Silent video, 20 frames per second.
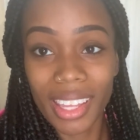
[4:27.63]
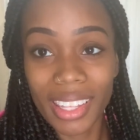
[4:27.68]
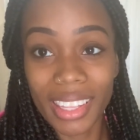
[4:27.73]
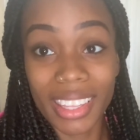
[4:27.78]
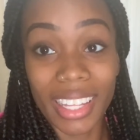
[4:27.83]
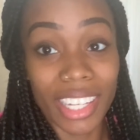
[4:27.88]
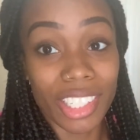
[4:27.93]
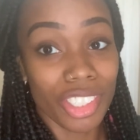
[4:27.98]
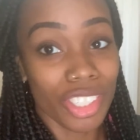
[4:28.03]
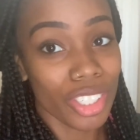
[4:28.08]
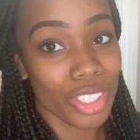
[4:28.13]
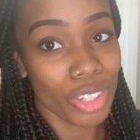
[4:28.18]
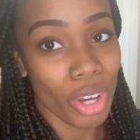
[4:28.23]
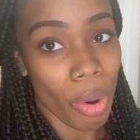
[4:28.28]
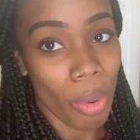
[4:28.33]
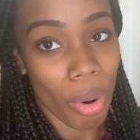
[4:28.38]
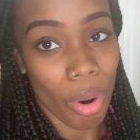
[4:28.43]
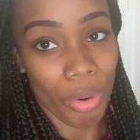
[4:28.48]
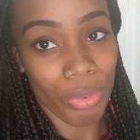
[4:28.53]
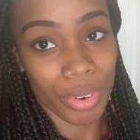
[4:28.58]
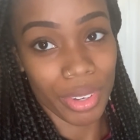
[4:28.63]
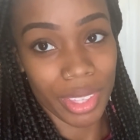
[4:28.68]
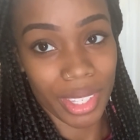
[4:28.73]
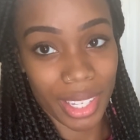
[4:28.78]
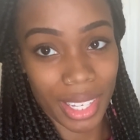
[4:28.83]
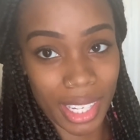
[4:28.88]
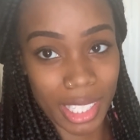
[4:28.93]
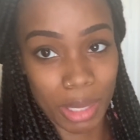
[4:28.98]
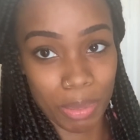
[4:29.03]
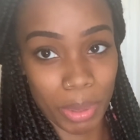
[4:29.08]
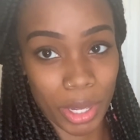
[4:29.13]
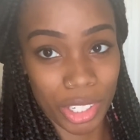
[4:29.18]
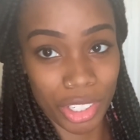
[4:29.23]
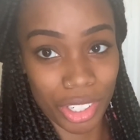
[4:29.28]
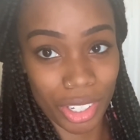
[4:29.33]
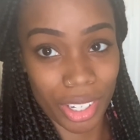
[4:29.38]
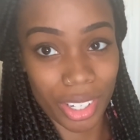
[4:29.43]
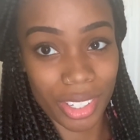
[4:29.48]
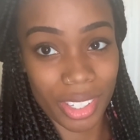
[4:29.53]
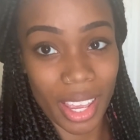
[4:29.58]
let's just go over the kids'
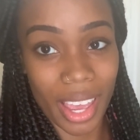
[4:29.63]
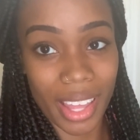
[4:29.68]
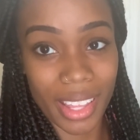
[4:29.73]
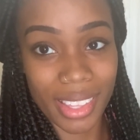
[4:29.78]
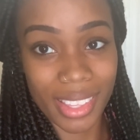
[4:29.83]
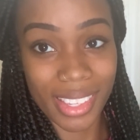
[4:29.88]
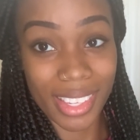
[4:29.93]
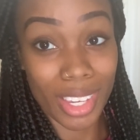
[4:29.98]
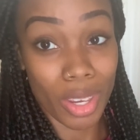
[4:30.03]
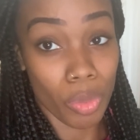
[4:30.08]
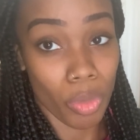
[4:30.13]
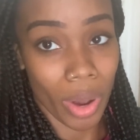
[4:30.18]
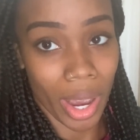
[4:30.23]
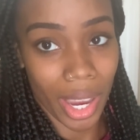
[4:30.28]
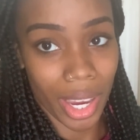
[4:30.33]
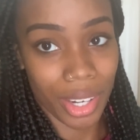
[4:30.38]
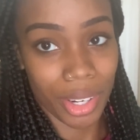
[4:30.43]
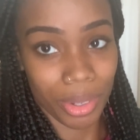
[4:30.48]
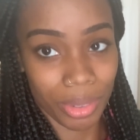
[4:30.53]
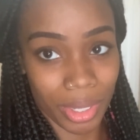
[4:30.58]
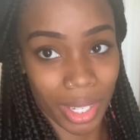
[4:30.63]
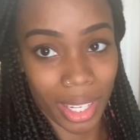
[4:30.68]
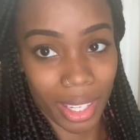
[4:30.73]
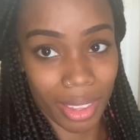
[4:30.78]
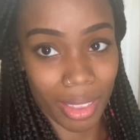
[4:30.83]
pictures and see why I don't like